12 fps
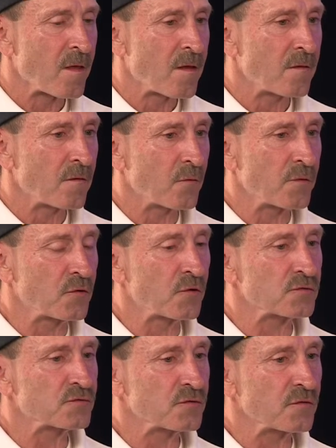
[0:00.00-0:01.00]
We do
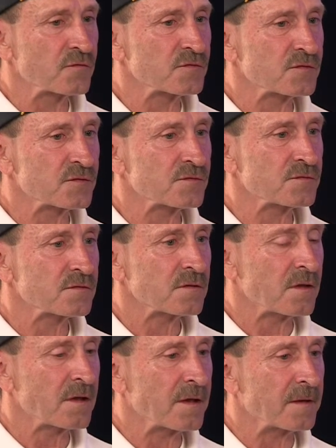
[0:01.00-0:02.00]
the services,
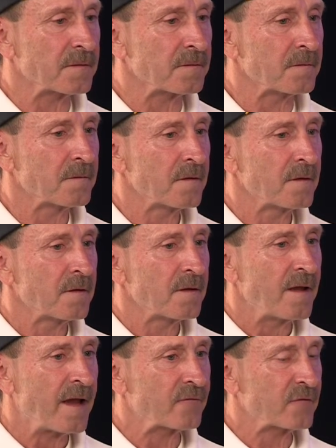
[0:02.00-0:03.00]
and
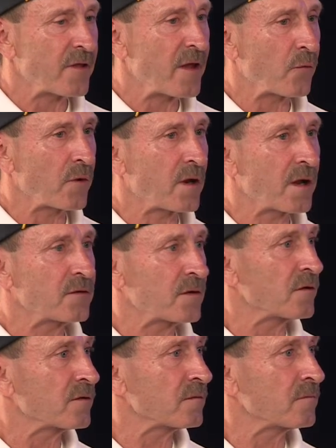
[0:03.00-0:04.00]
after that we like
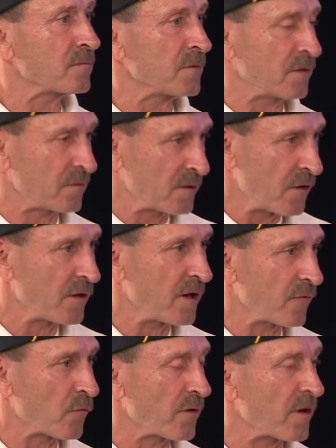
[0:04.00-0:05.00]
to tell you,
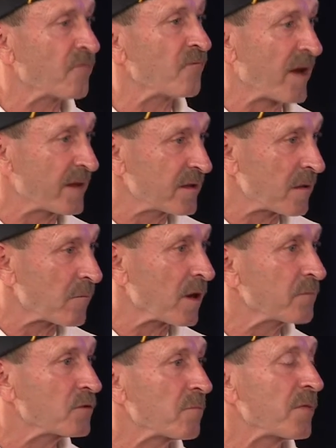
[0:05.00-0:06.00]
everyone, invite them
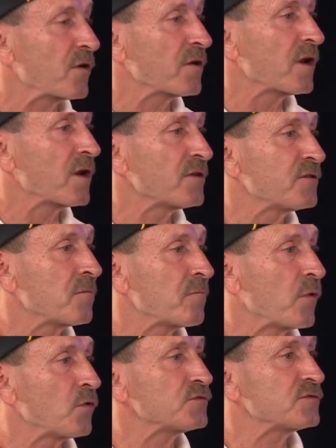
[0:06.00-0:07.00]
up to American Legion
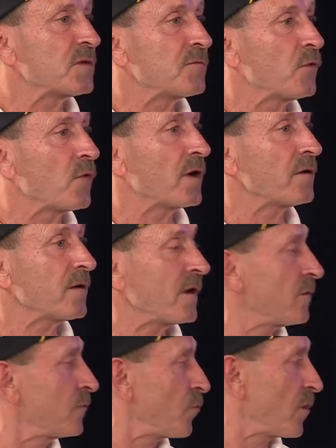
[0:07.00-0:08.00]
Post number 1
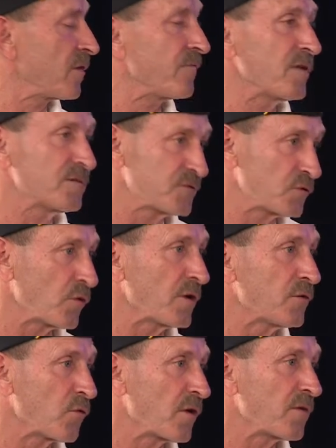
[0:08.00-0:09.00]
on 25th Street,
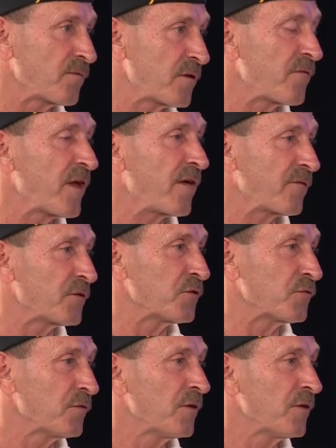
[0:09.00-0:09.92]
25th Avenue,